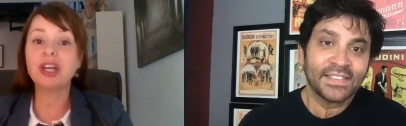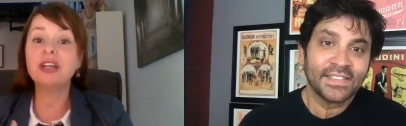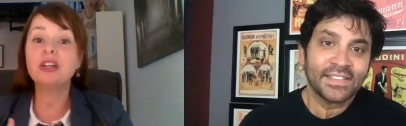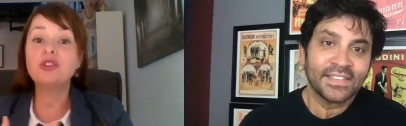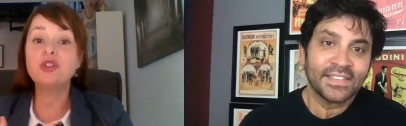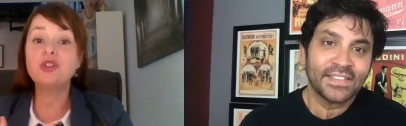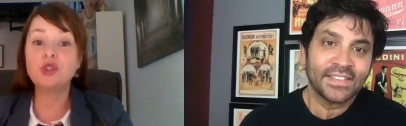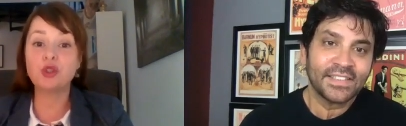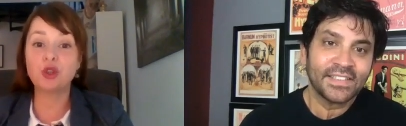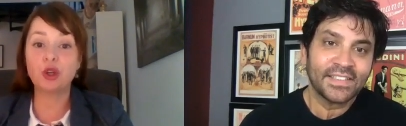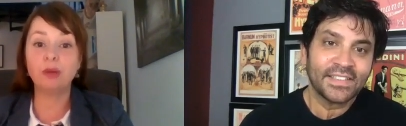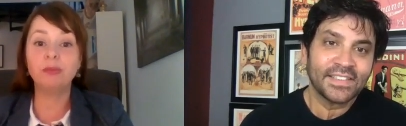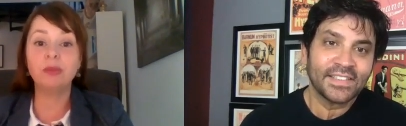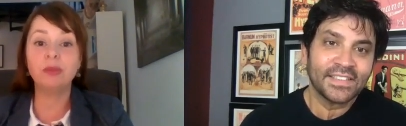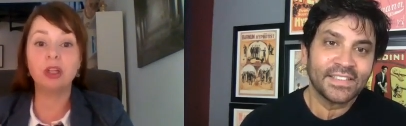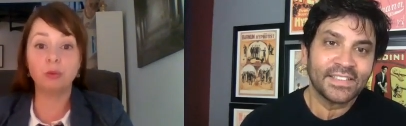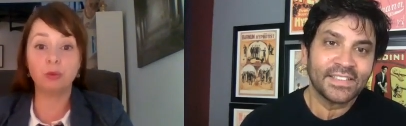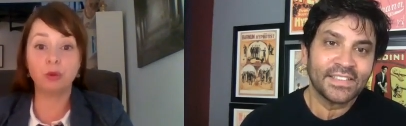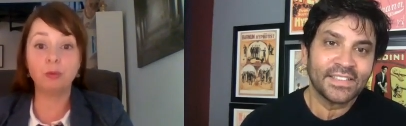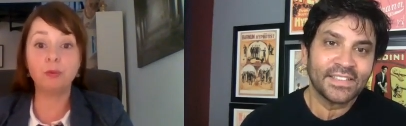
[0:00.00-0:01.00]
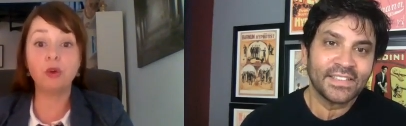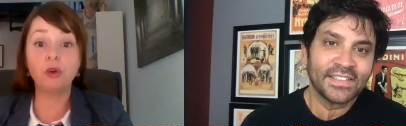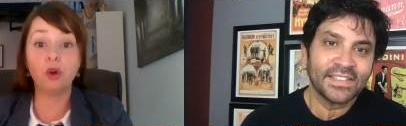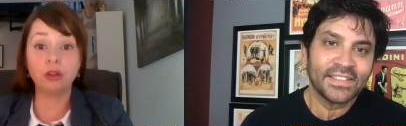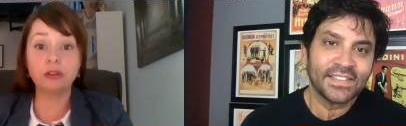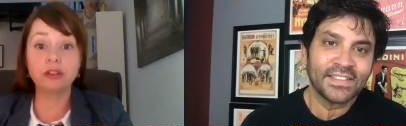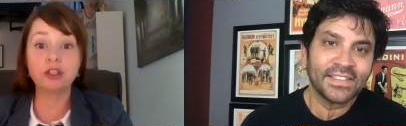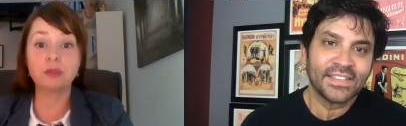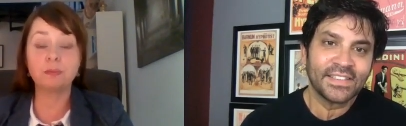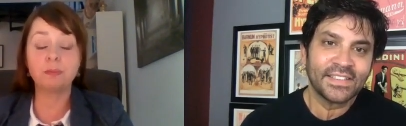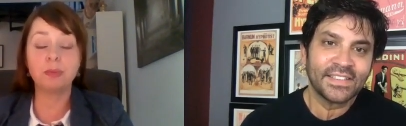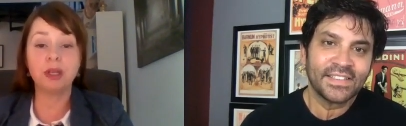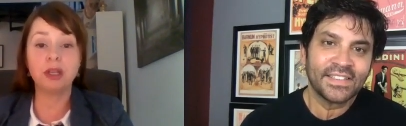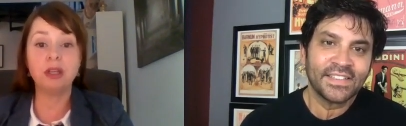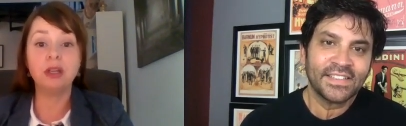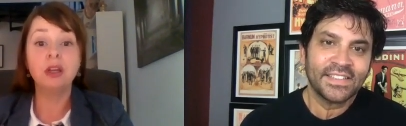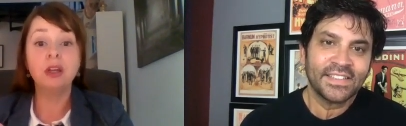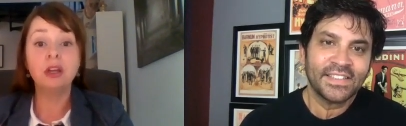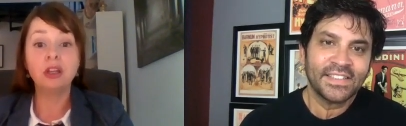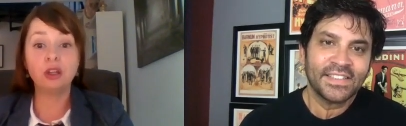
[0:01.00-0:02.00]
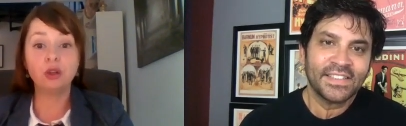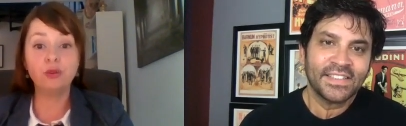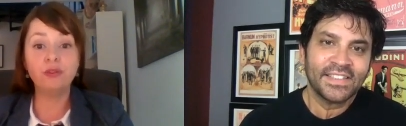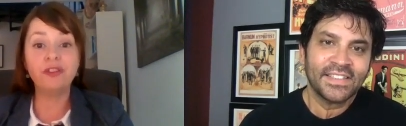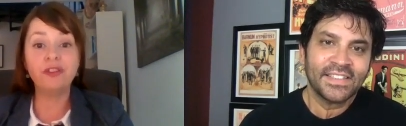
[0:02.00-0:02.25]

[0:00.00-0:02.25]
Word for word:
Speaker 1: I assumed that it would all just be, you know,